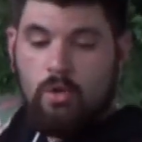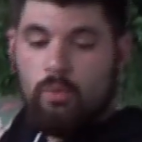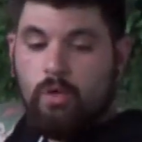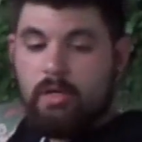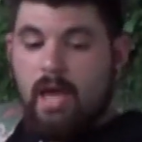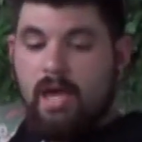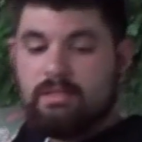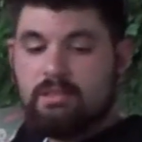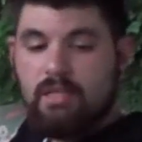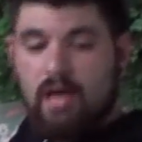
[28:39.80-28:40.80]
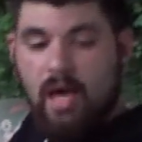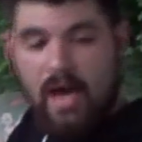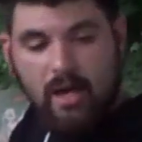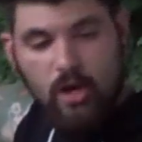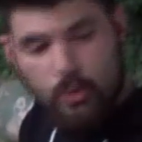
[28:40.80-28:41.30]
Well guys,
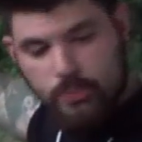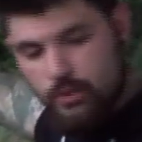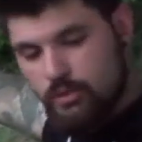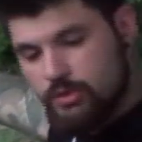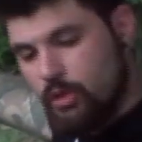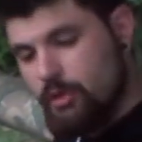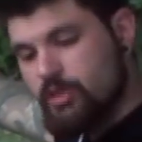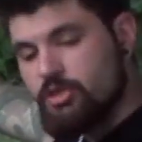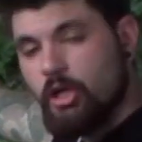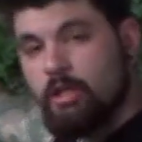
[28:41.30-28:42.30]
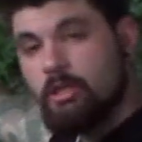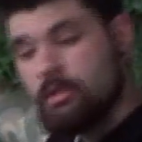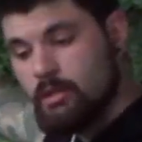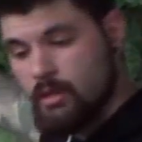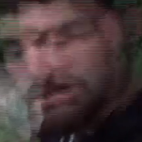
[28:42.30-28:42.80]
I hope you enjoyed the journey
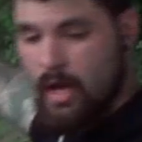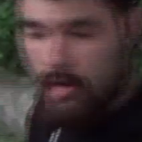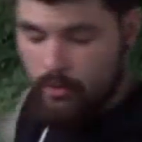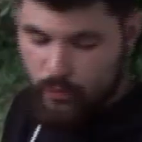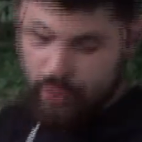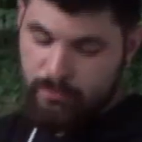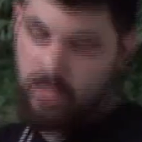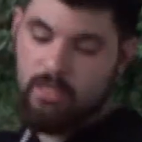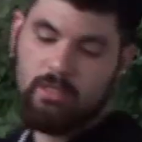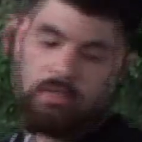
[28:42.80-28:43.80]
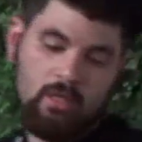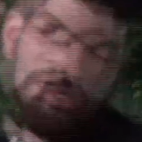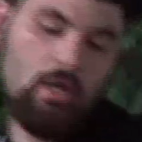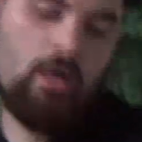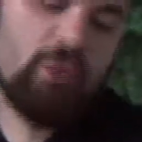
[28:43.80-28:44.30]
with me
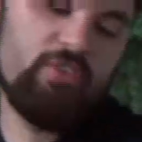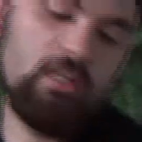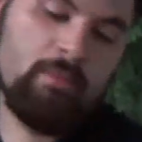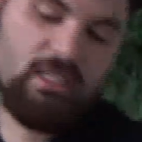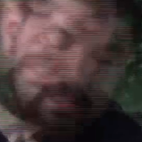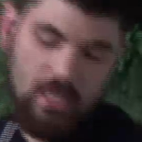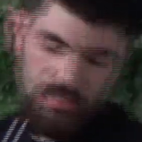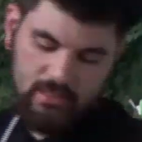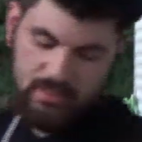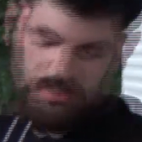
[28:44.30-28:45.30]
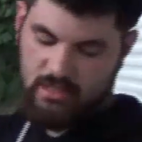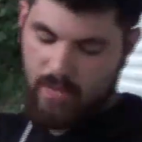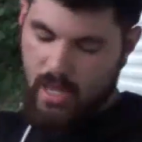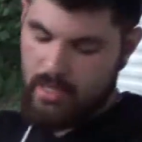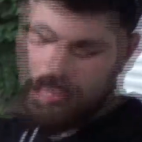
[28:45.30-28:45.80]
feeding my snakes. This is
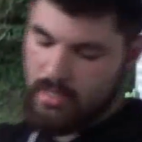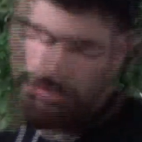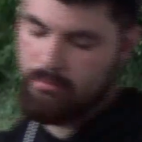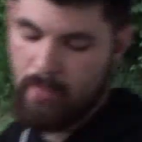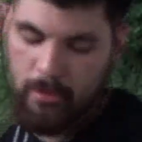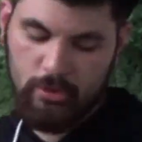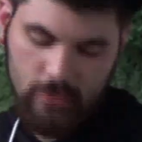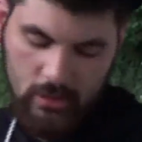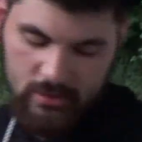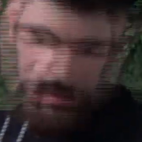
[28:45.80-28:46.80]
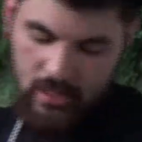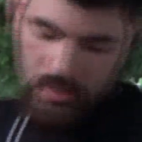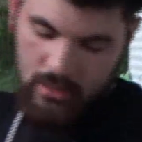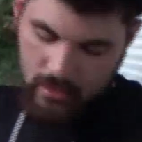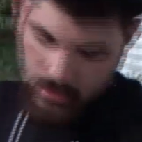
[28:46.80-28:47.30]
my my blue-tongued
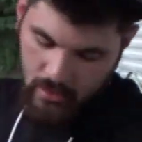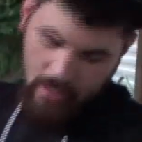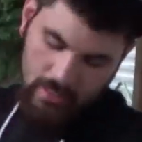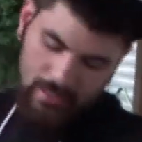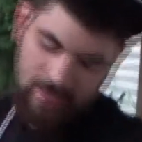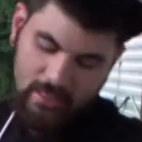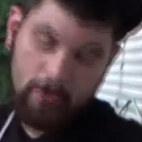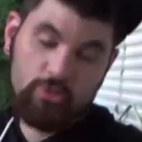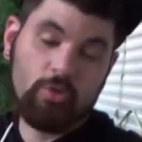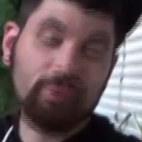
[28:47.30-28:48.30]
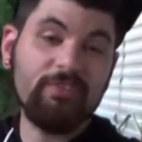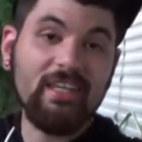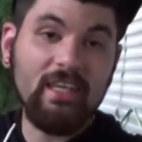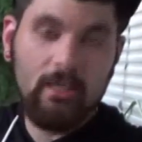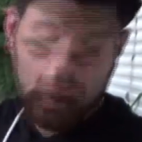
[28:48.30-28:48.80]
skink. His name is
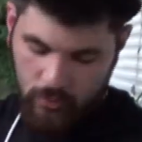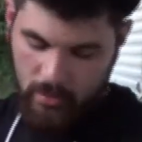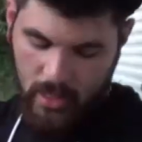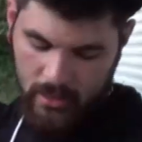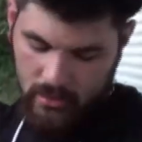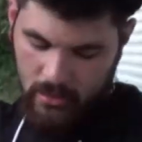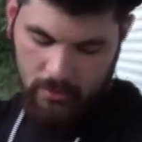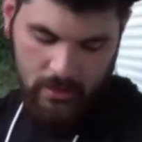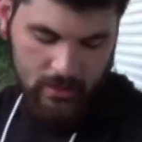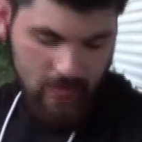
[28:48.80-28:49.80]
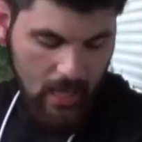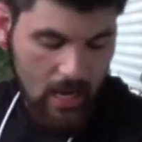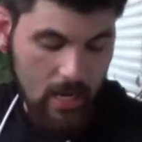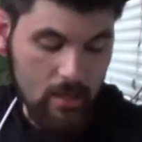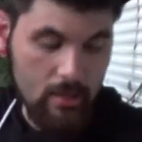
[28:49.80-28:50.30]
Rafiki from Lion King because I
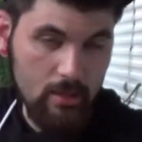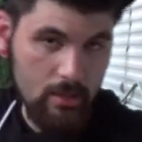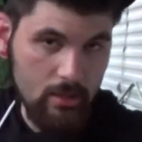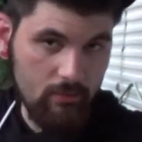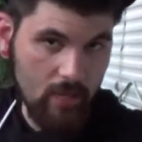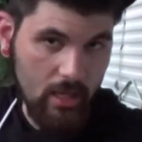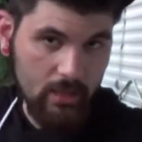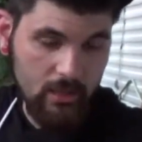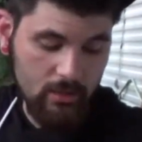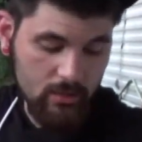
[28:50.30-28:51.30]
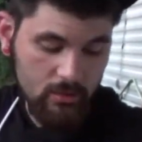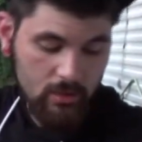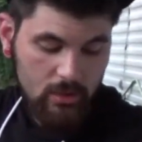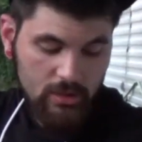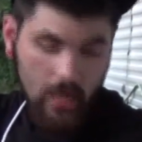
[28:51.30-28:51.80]
love Lion King.
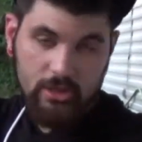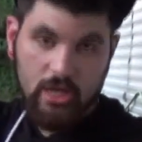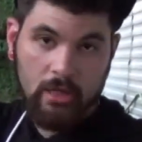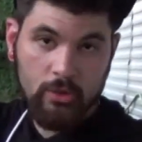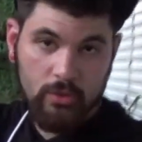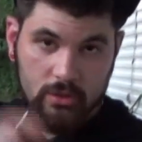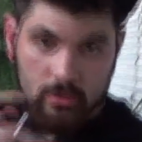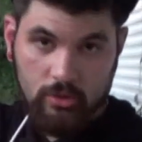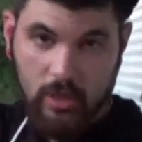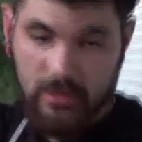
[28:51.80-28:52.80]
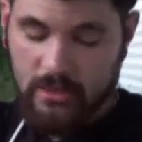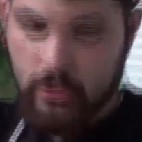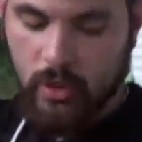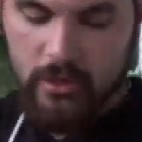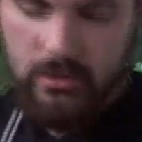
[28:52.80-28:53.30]
Shout out to Sean Lewis, great
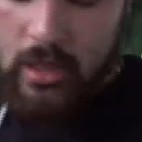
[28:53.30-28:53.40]
tattoo artist.